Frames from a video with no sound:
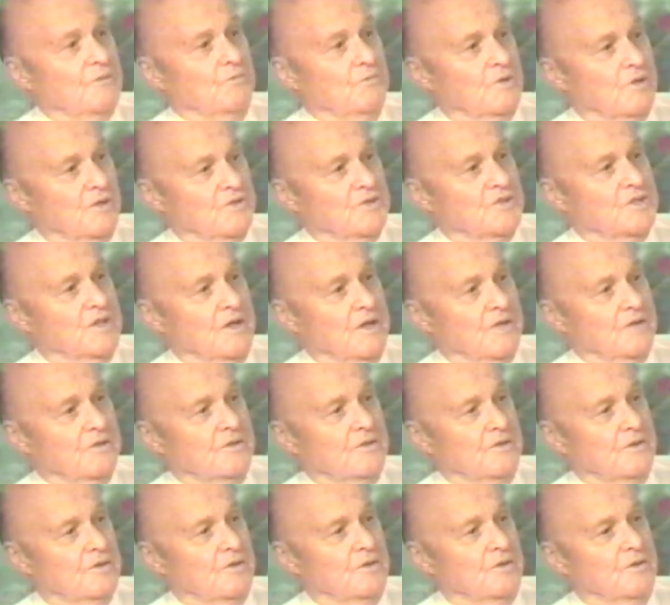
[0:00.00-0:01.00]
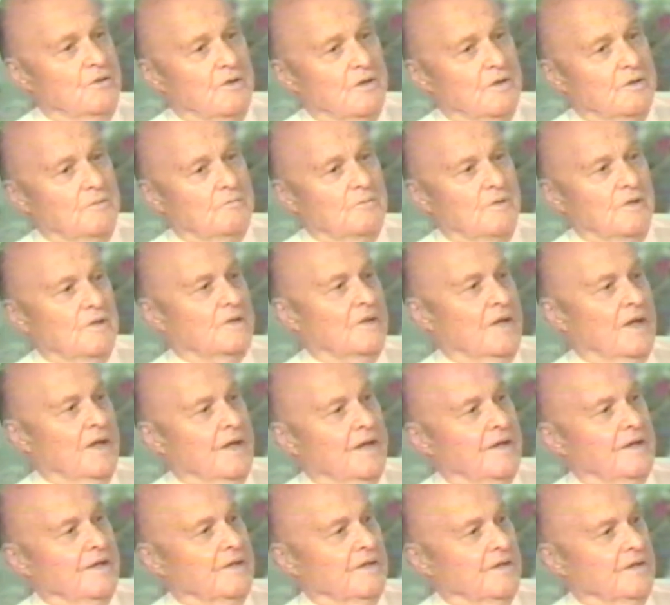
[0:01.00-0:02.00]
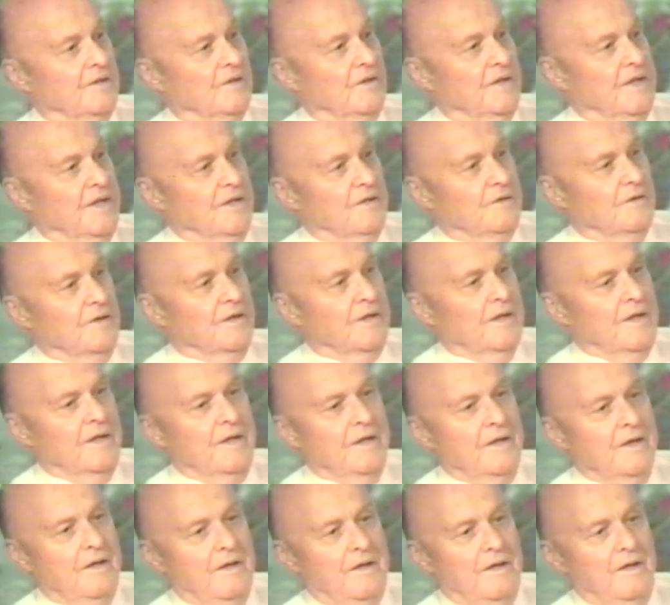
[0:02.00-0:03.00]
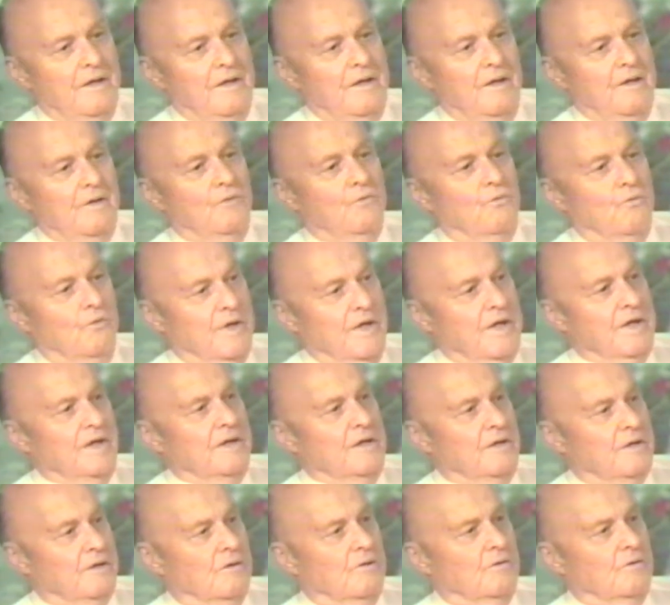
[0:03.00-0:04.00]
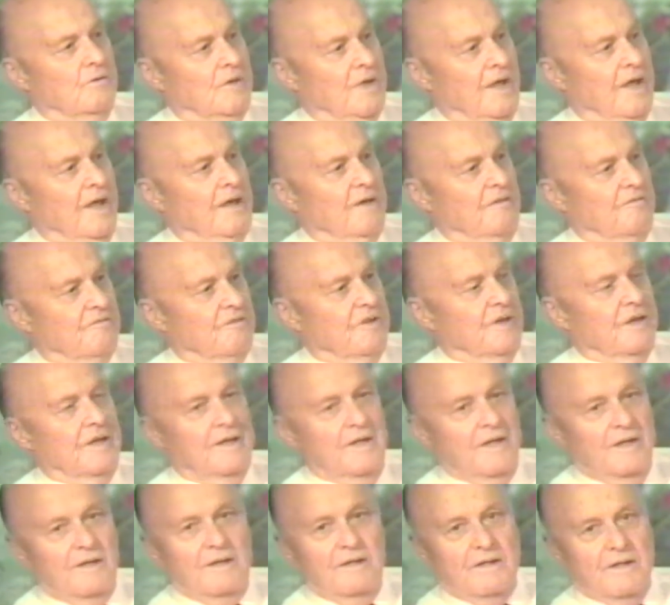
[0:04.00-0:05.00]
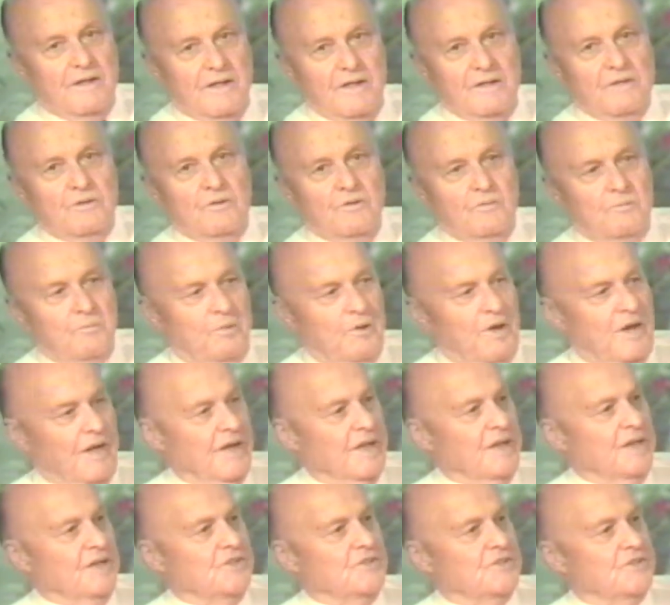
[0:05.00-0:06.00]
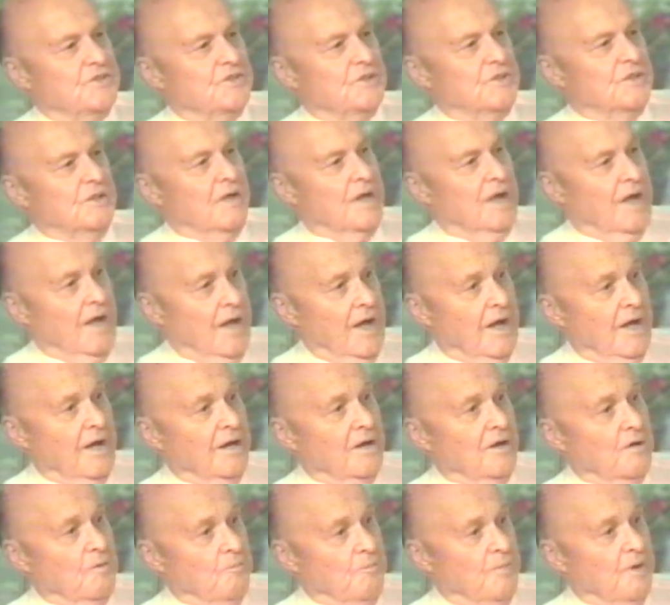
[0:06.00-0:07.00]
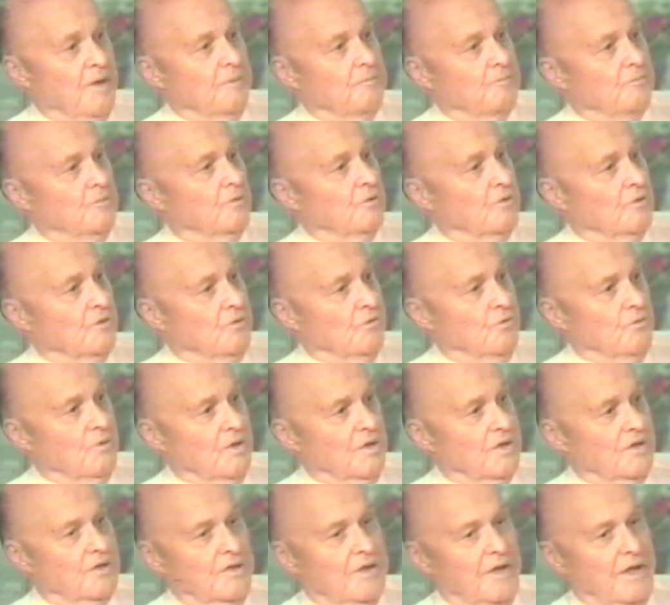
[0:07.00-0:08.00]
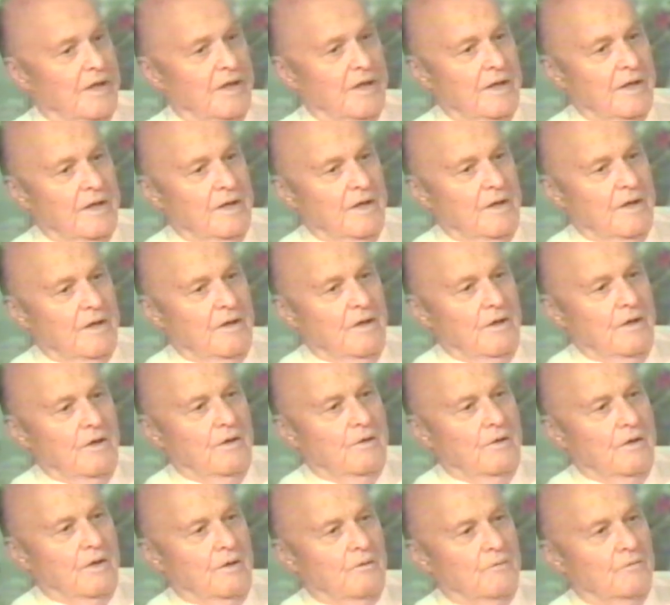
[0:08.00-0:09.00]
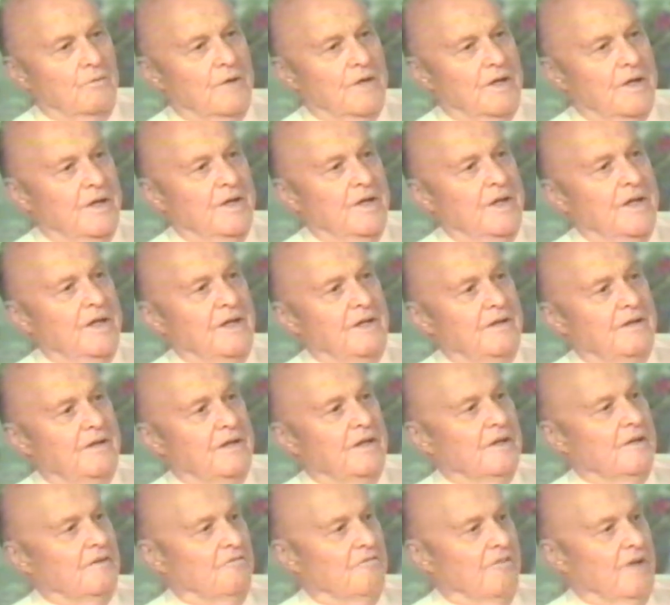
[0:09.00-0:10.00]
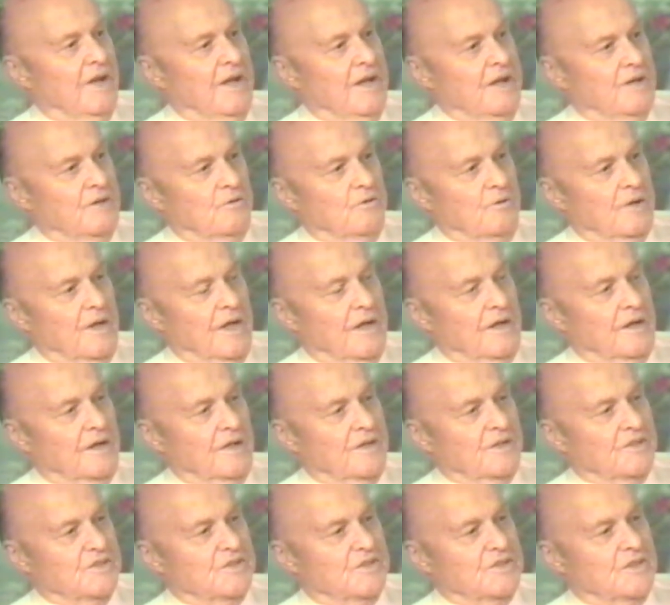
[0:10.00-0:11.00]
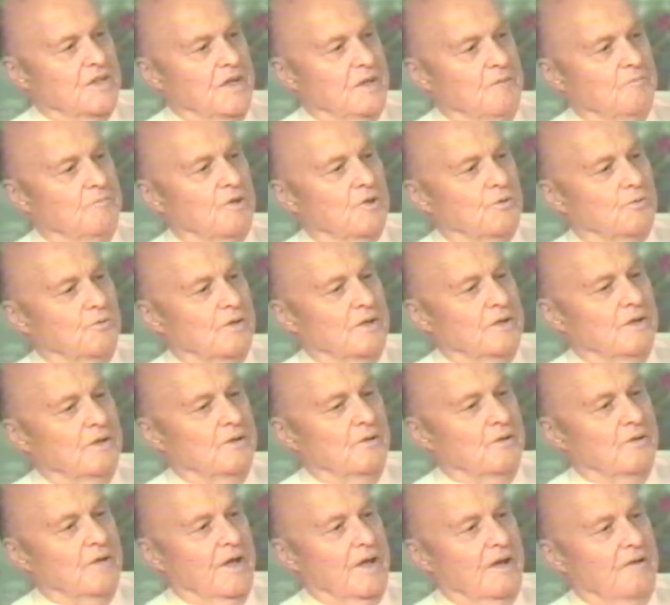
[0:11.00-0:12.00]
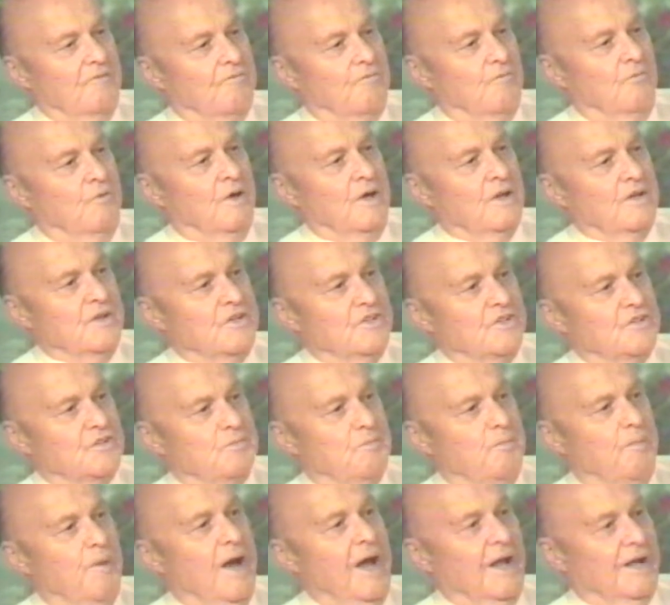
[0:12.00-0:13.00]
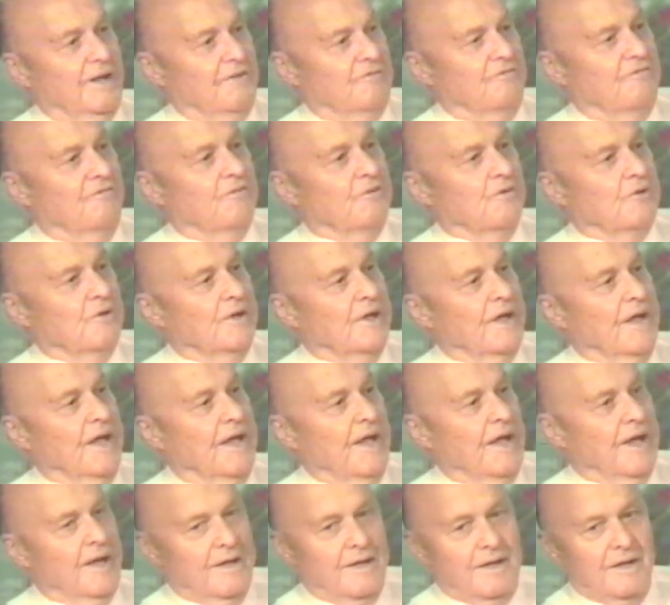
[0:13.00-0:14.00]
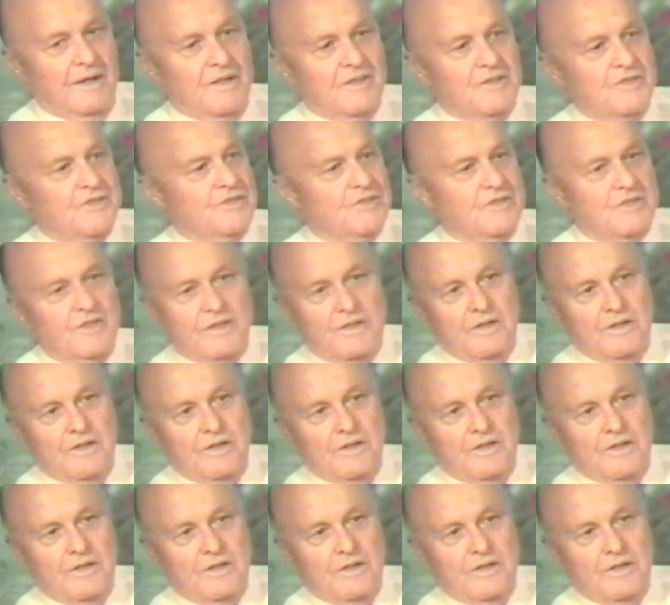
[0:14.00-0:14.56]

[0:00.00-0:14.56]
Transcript: don't have any legal place to hire people to work that. We need value analysts, but we don't have one spot for an analyst in all of our brackets. On the contrary,